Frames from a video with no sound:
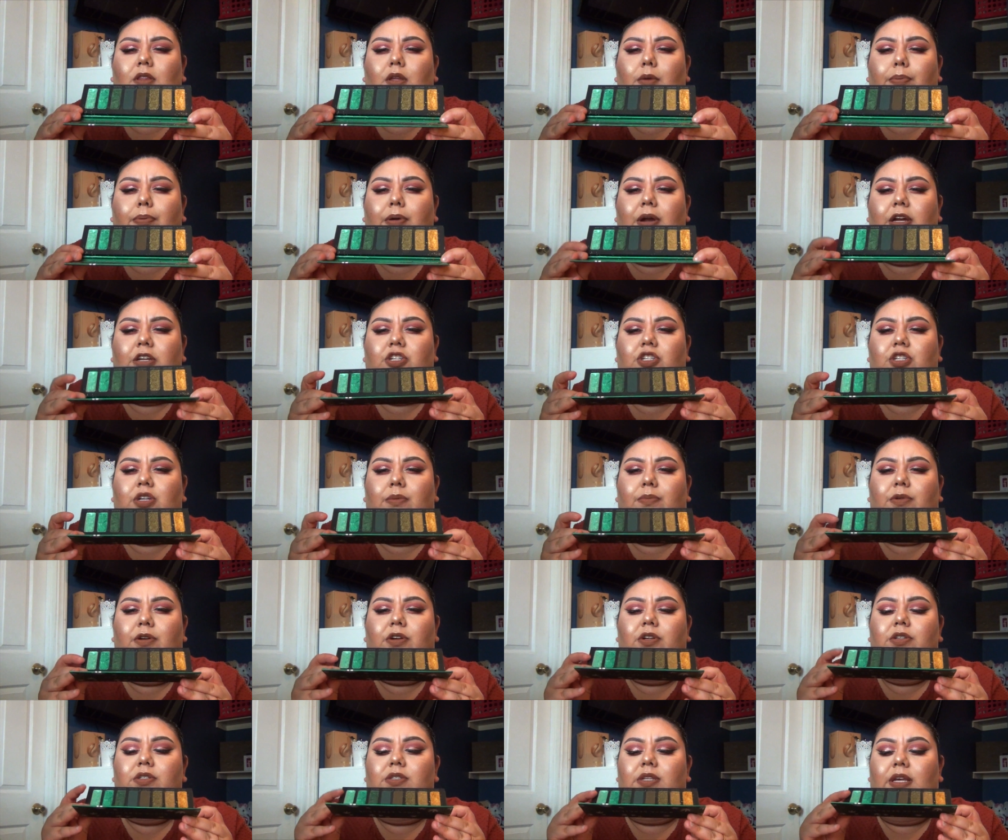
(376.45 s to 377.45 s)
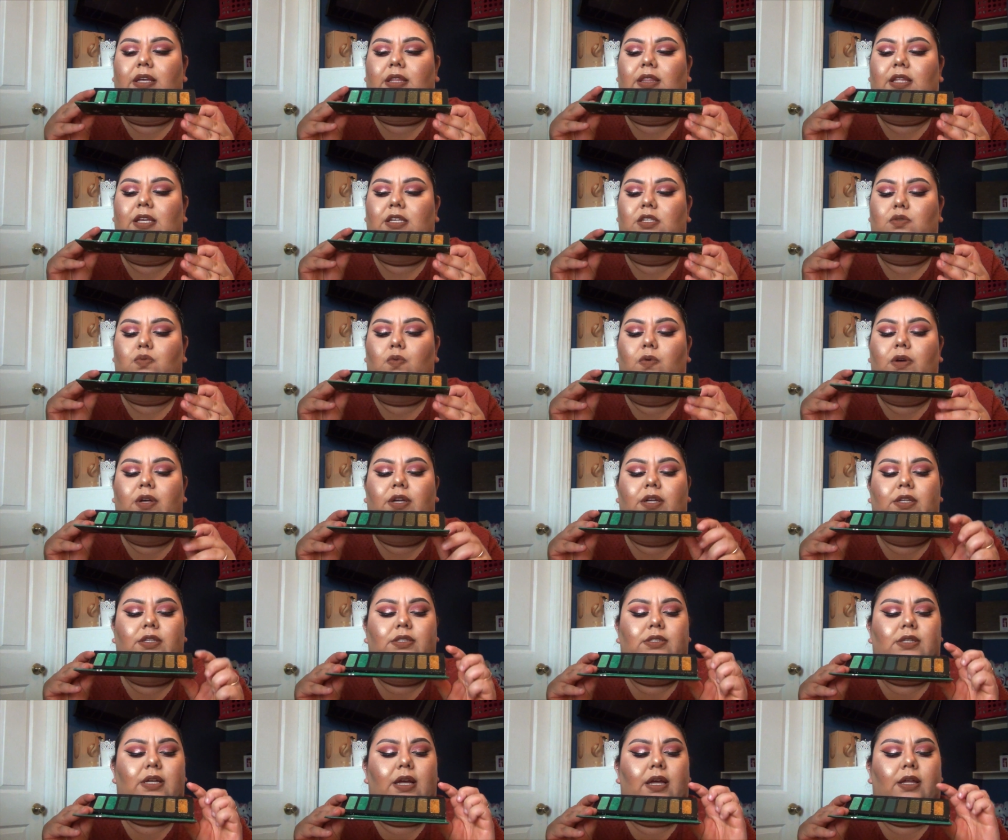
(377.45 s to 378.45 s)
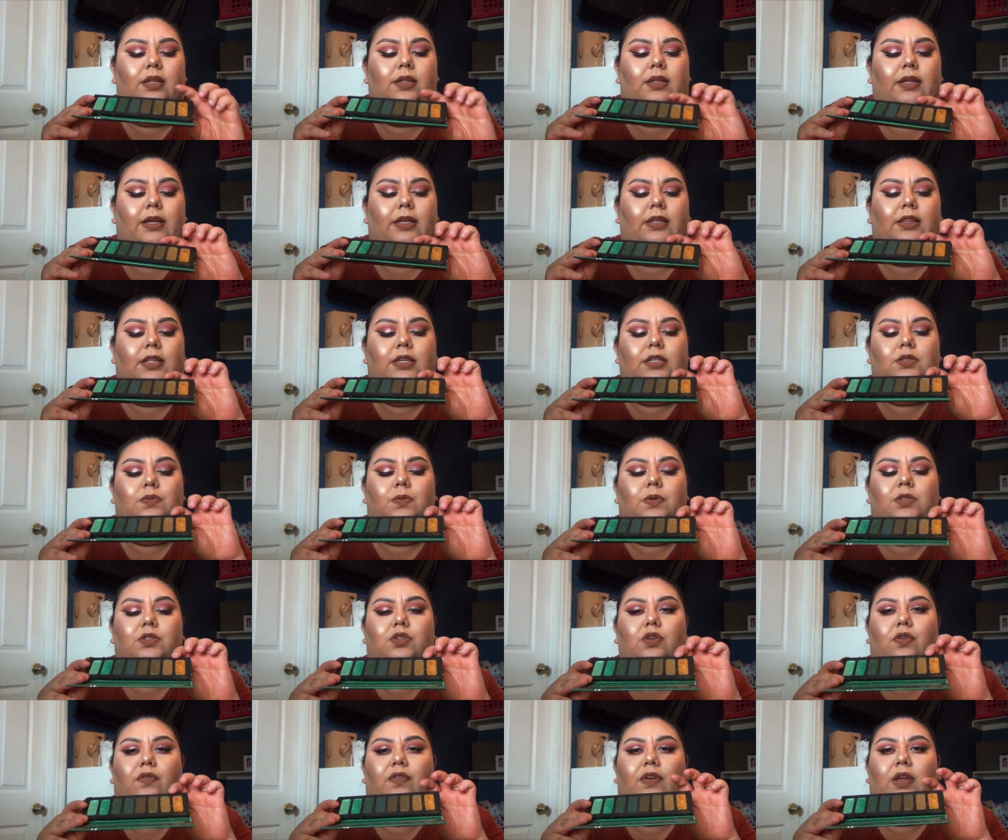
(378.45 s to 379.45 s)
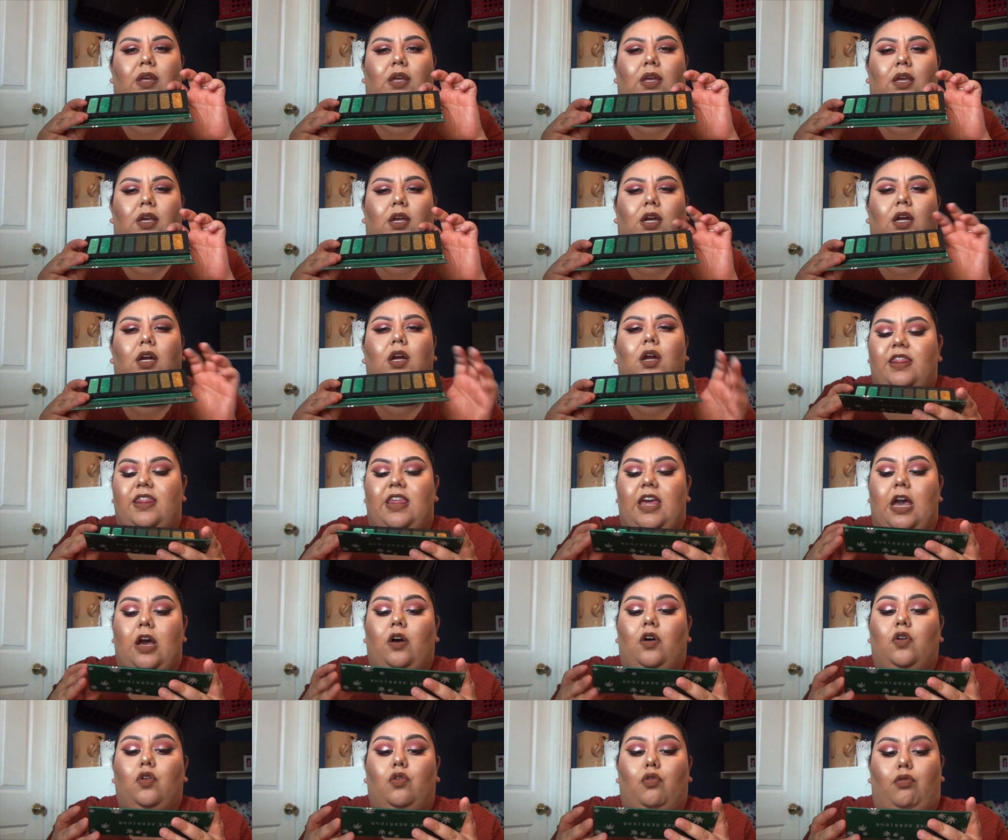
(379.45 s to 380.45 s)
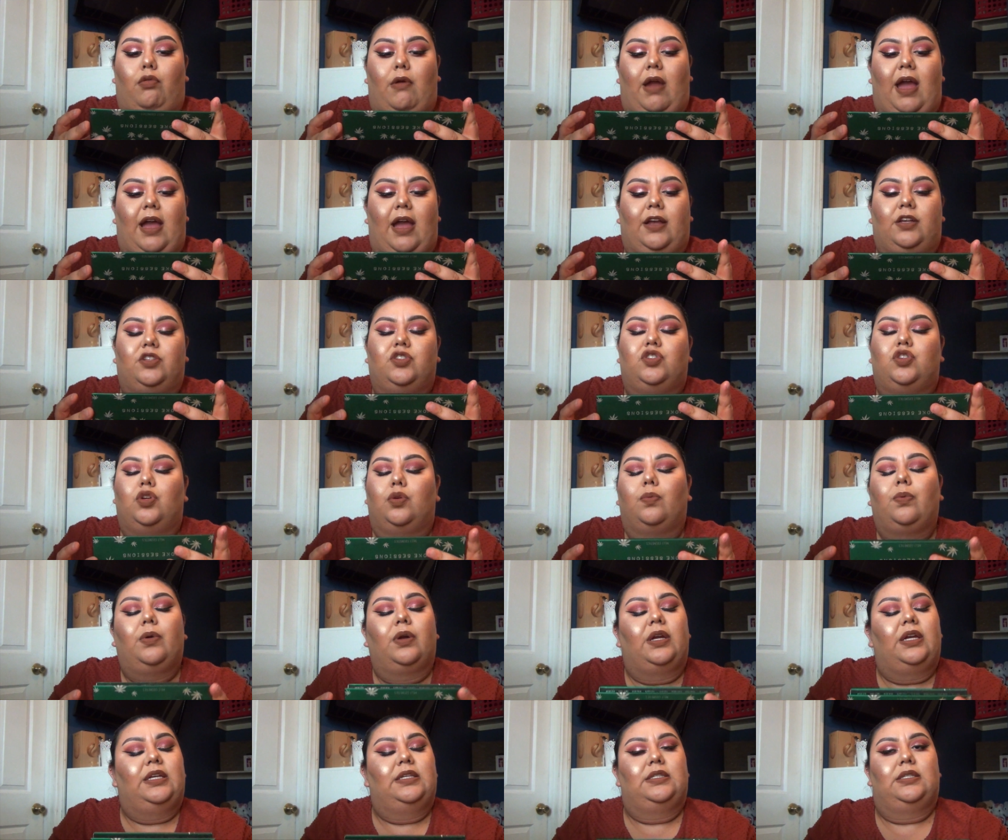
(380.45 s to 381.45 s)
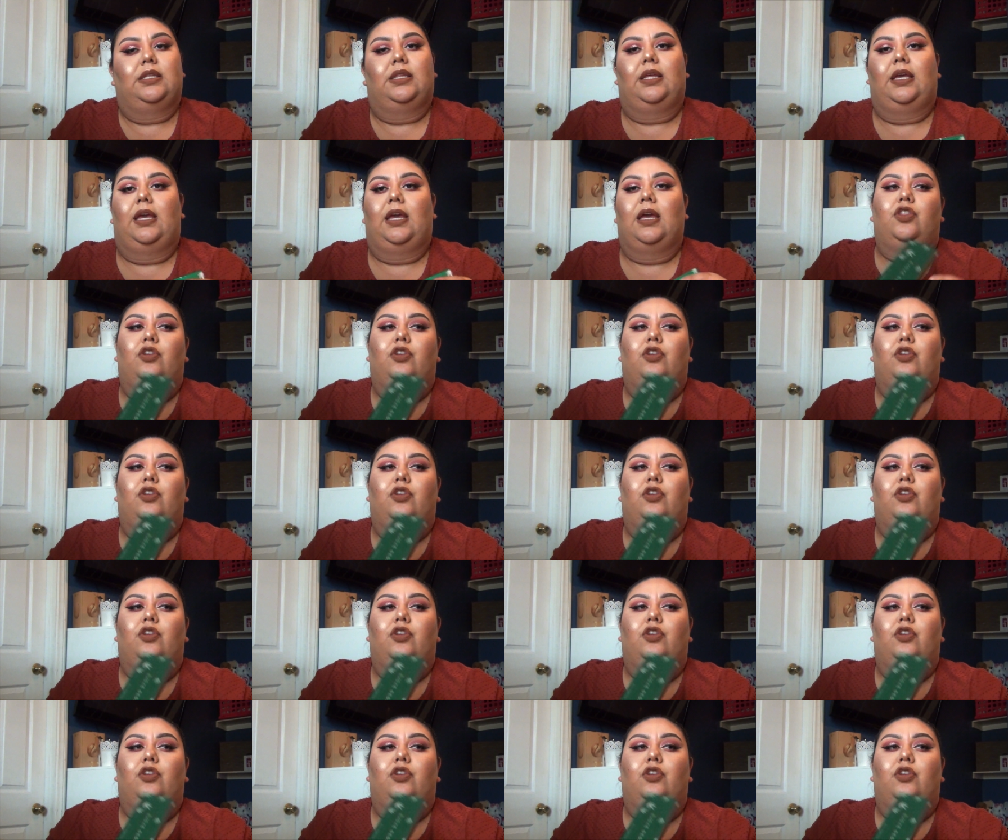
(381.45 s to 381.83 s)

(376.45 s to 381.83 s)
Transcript: The pressed shimmers, like these ones and like these ones over here, they'll crack super easily.